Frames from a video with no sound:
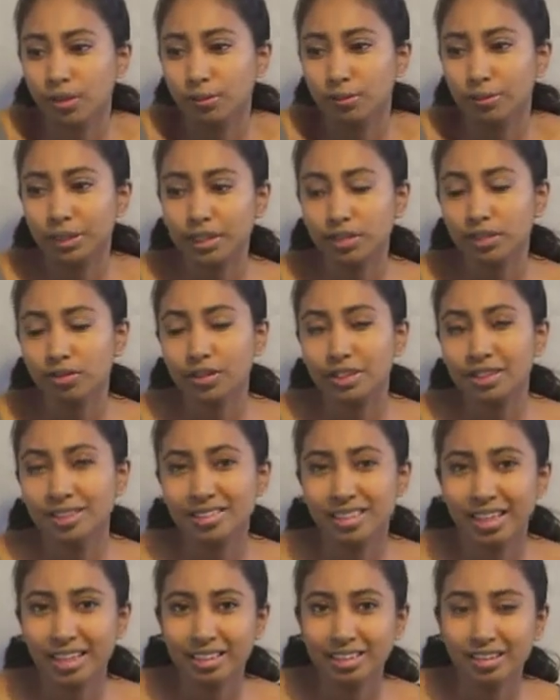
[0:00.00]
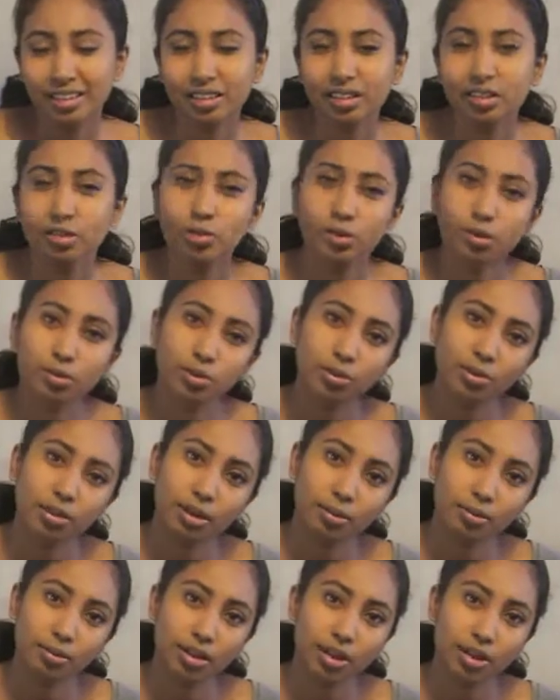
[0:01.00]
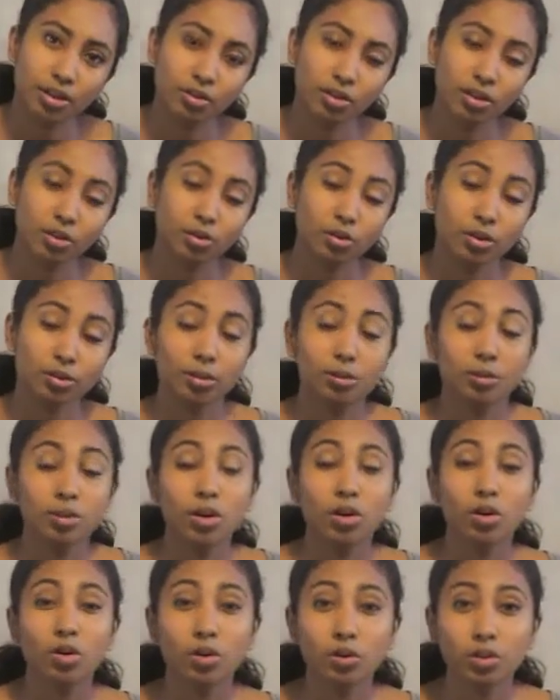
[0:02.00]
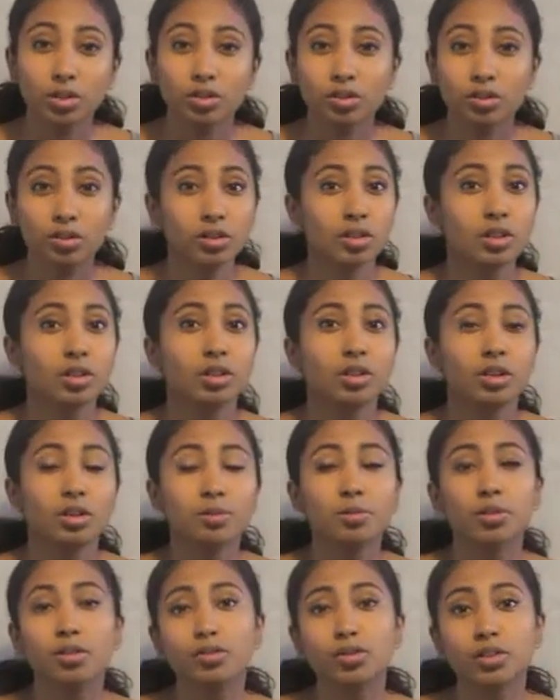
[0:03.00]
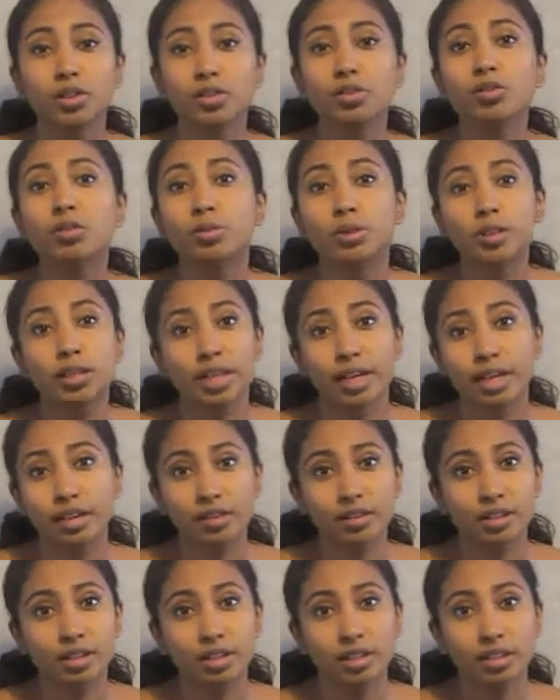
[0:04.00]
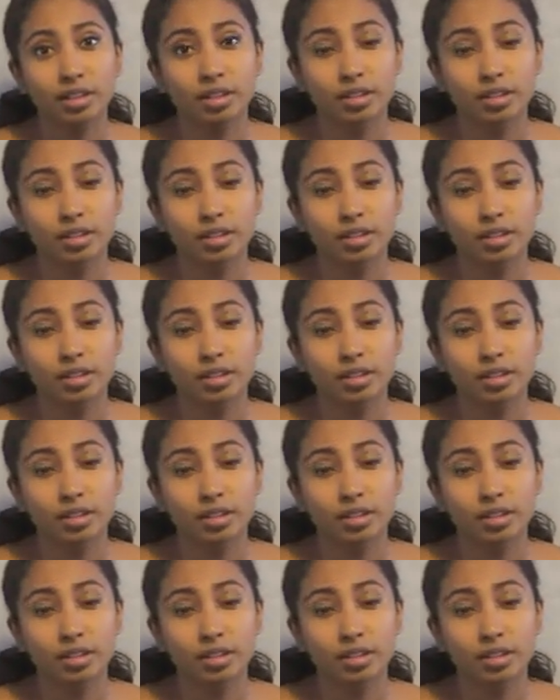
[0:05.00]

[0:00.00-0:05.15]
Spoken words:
plenty of anxieties if we put them down. That's why baby always prefers to be carried.